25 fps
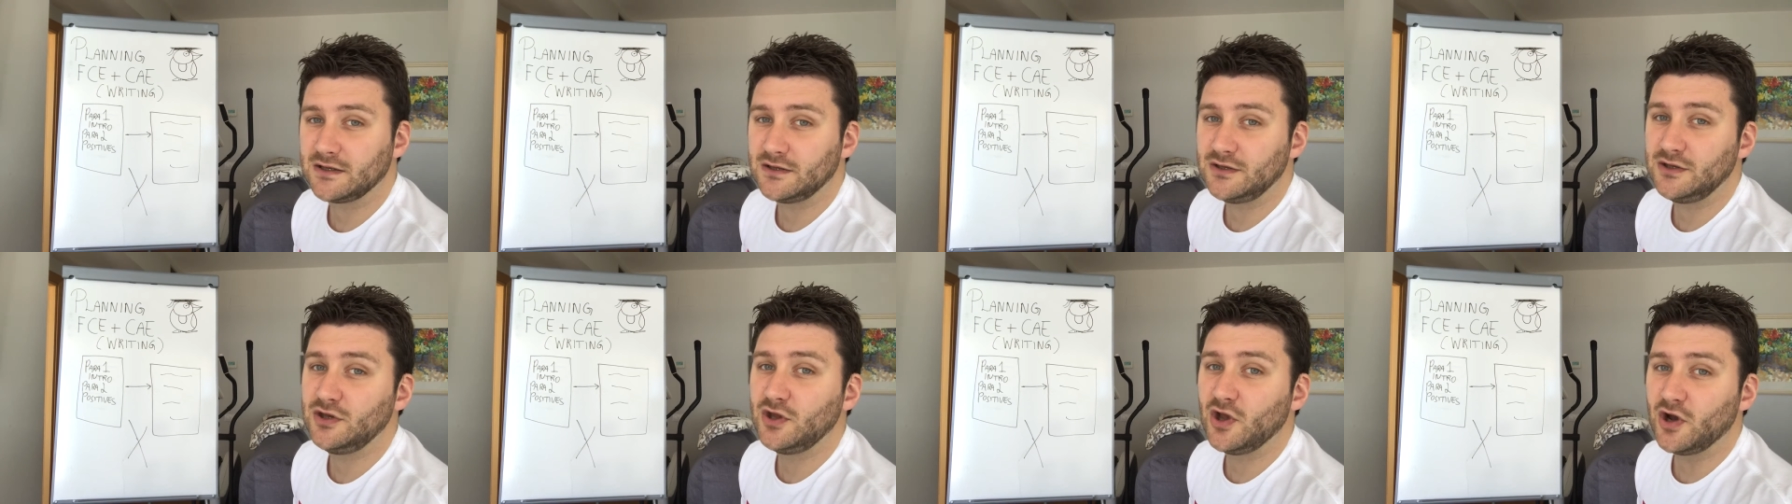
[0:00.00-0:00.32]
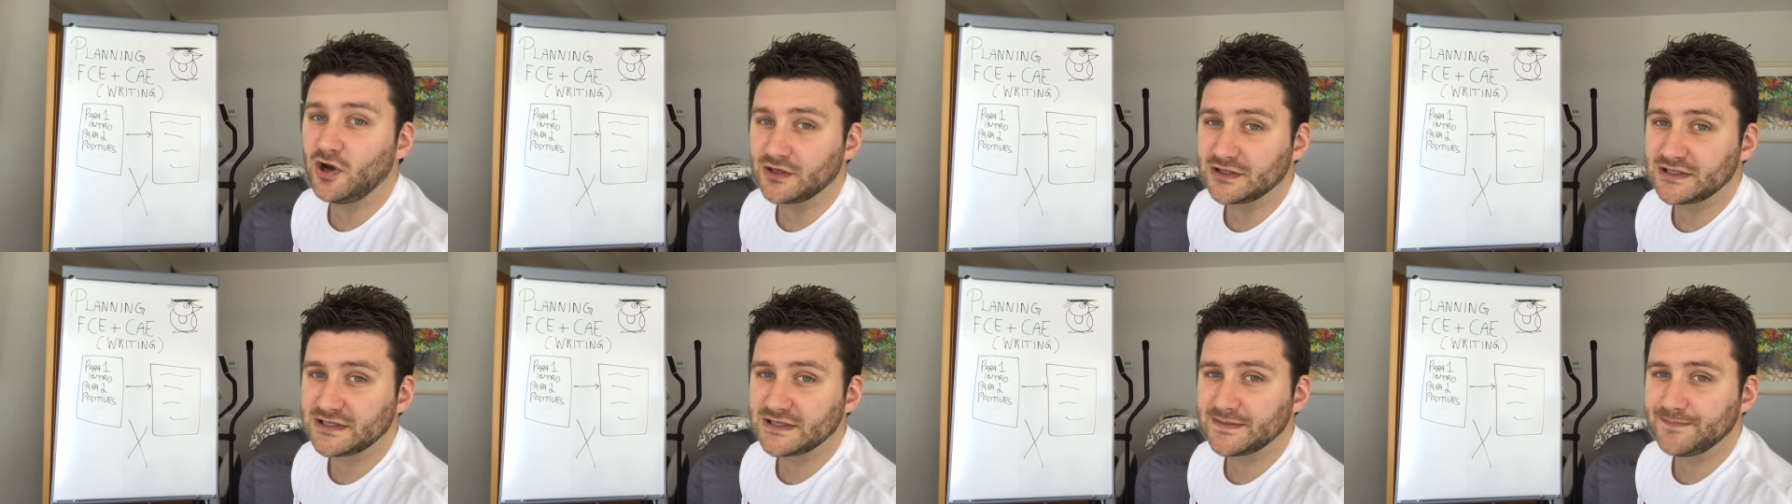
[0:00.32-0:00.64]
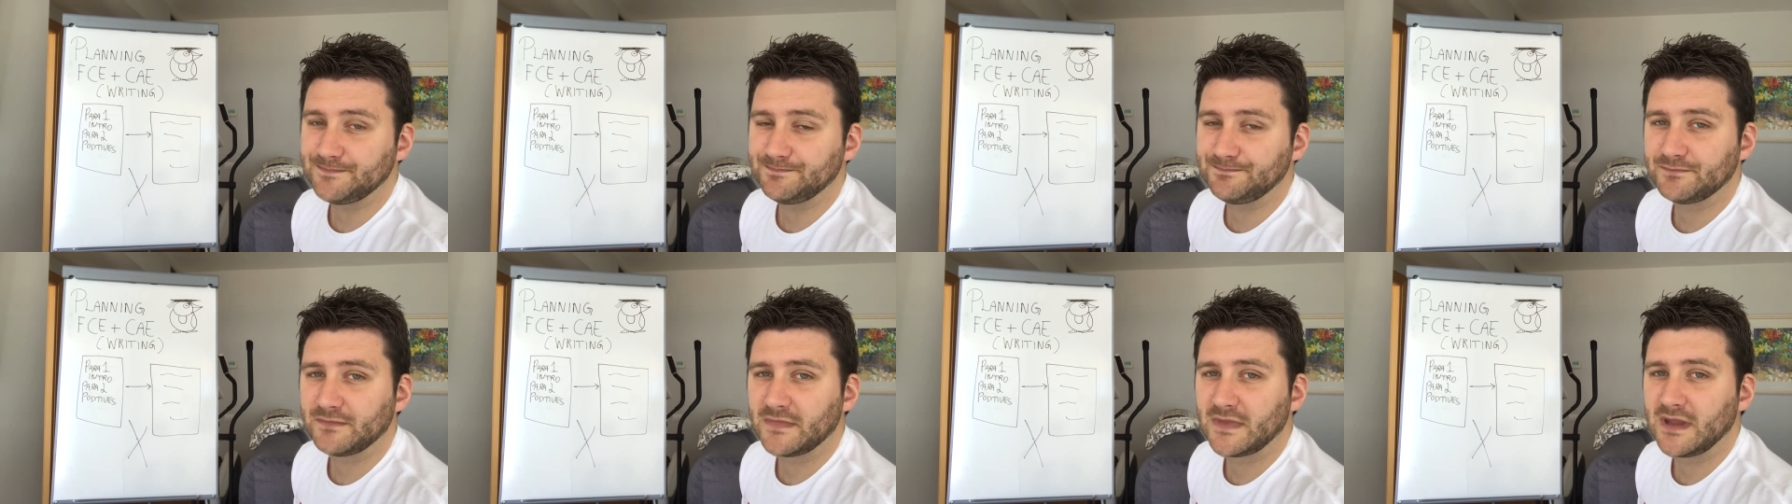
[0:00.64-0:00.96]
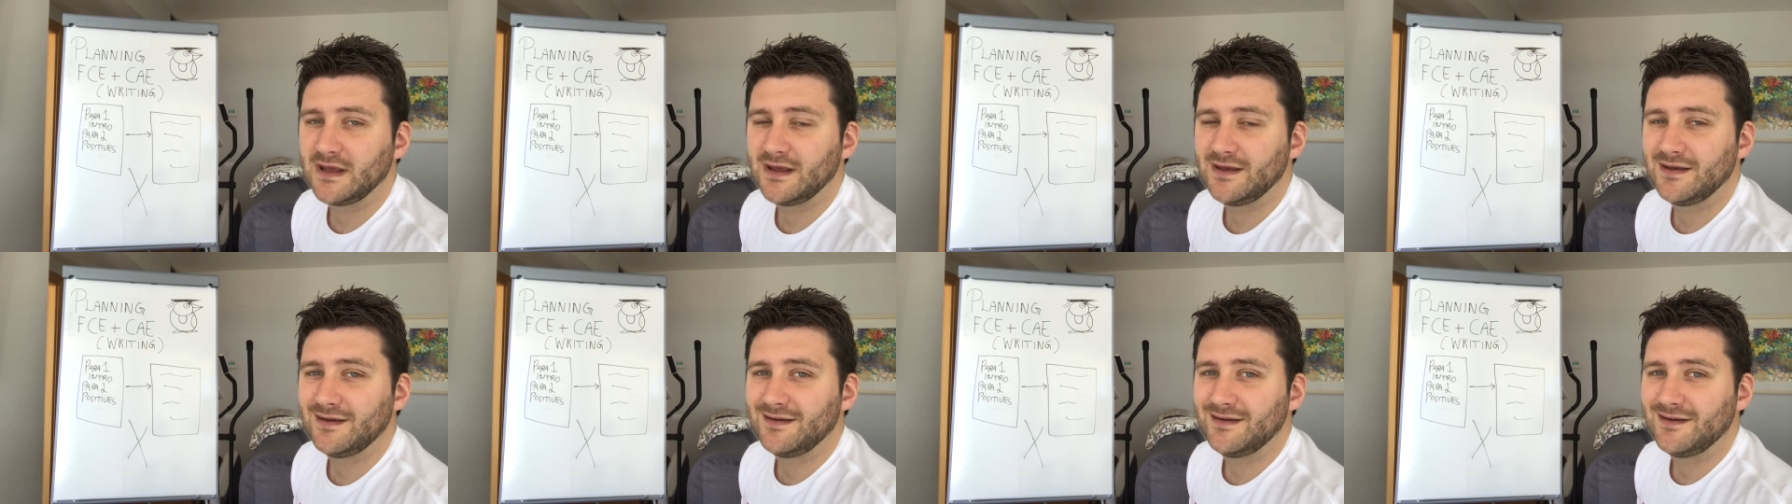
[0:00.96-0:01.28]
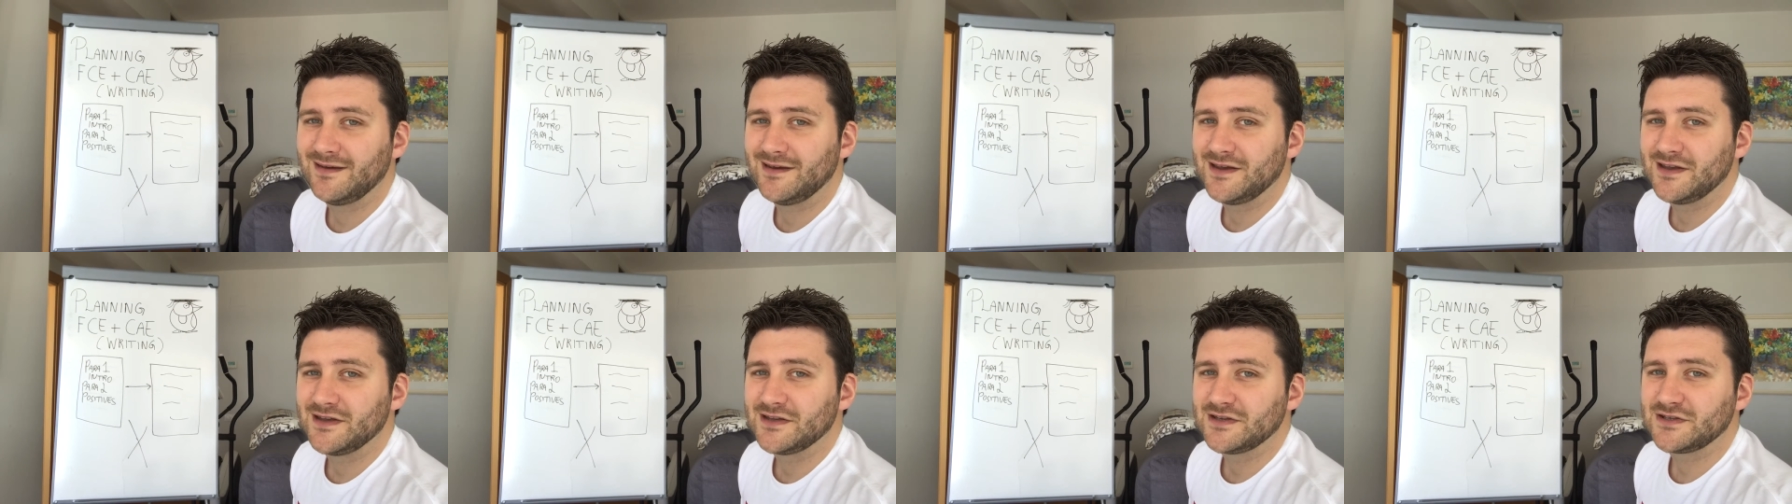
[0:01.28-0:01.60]
not.
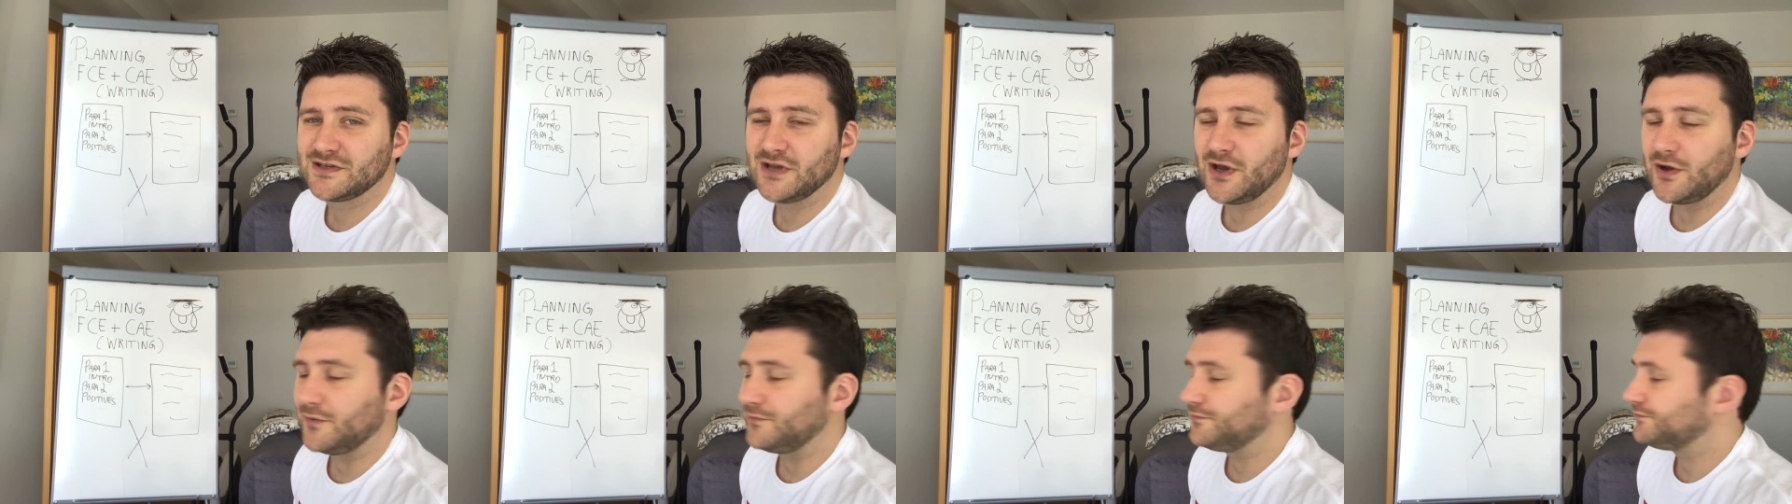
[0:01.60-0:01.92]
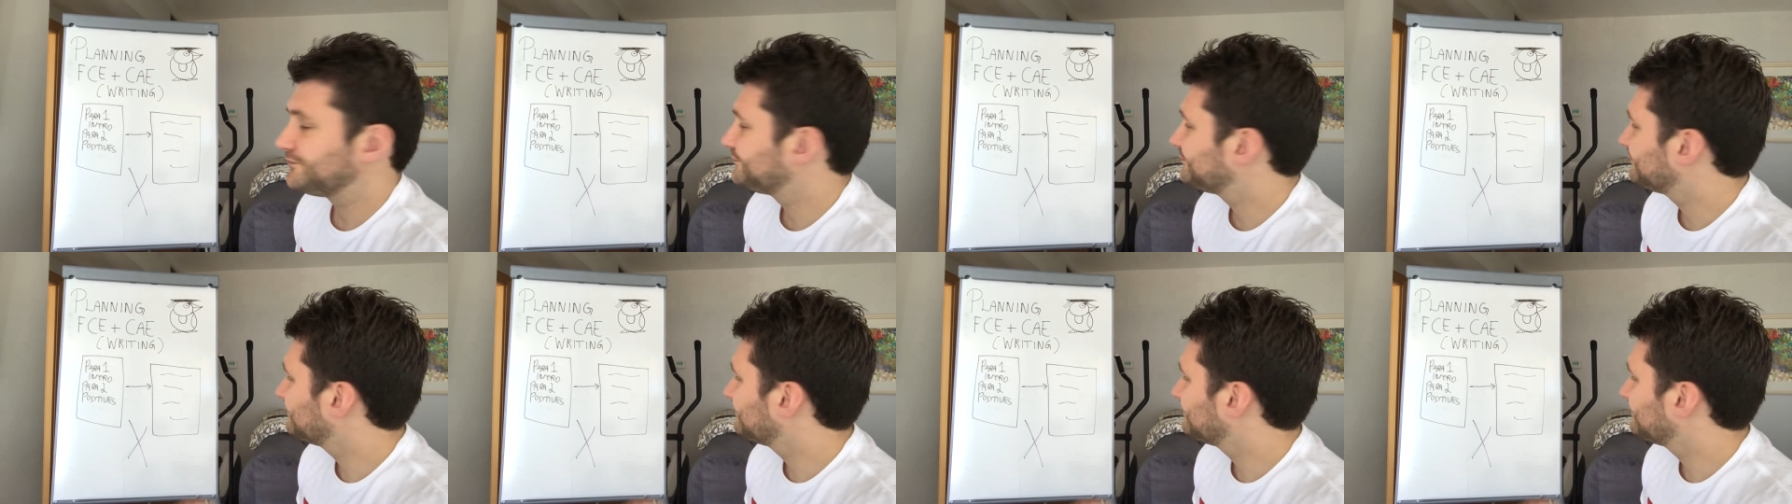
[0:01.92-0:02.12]
So